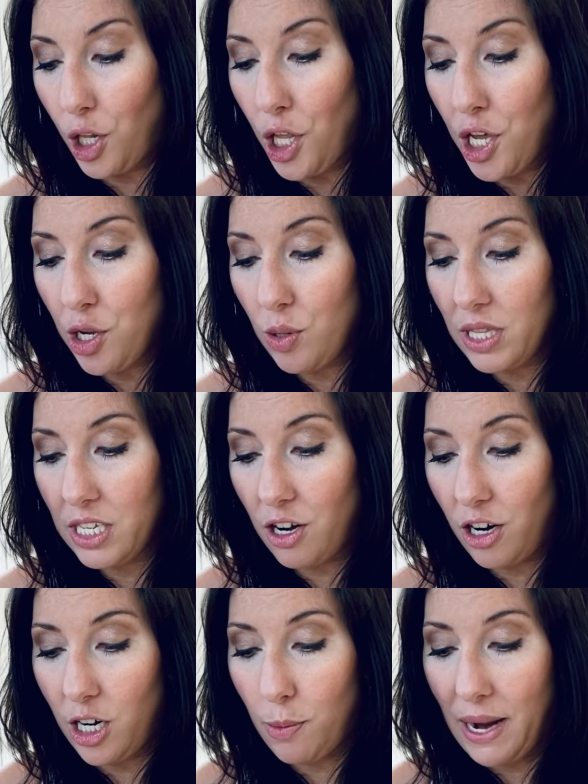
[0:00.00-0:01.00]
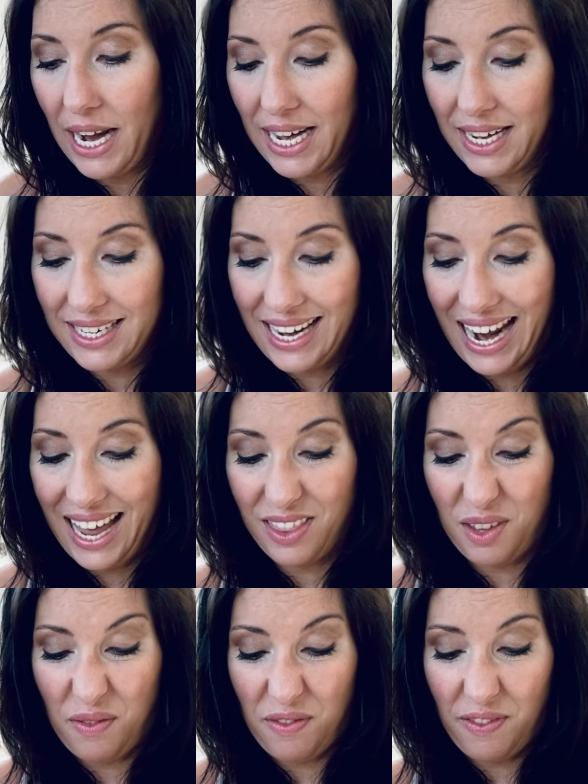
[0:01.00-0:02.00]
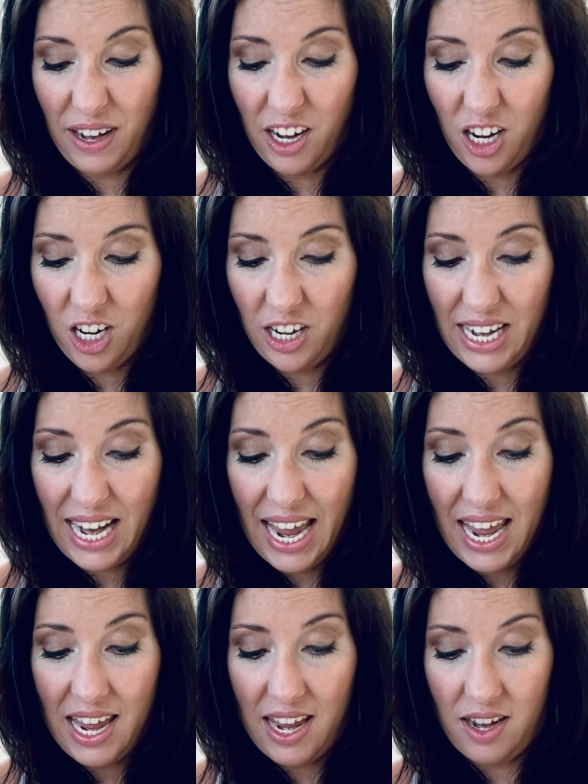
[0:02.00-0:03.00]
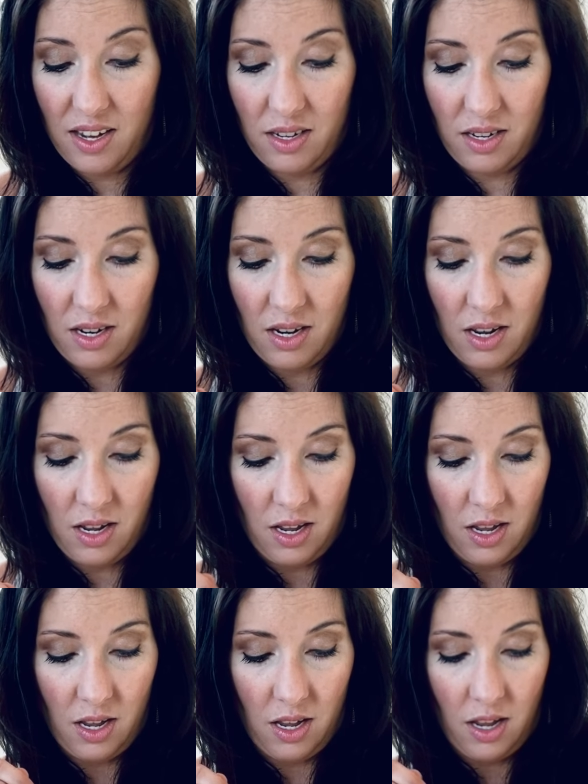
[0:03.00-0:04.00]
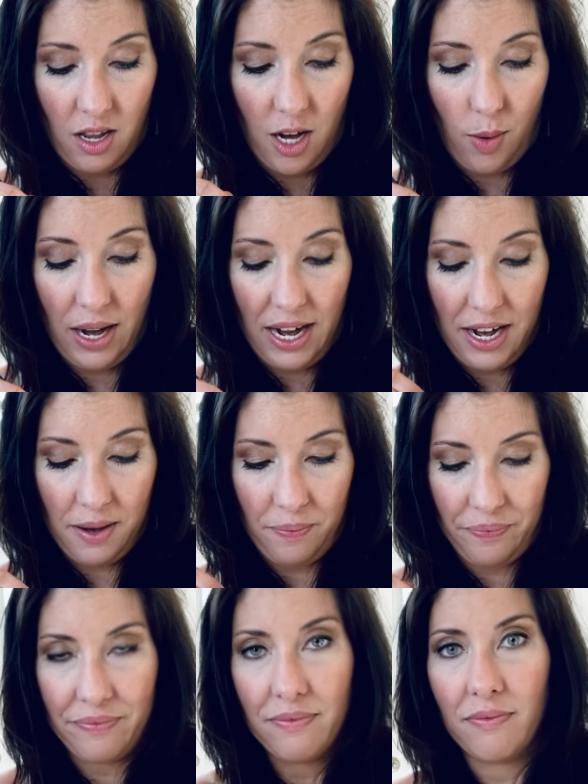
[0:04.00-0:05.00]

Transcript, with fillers: glow in the dark paint at the very end, okay?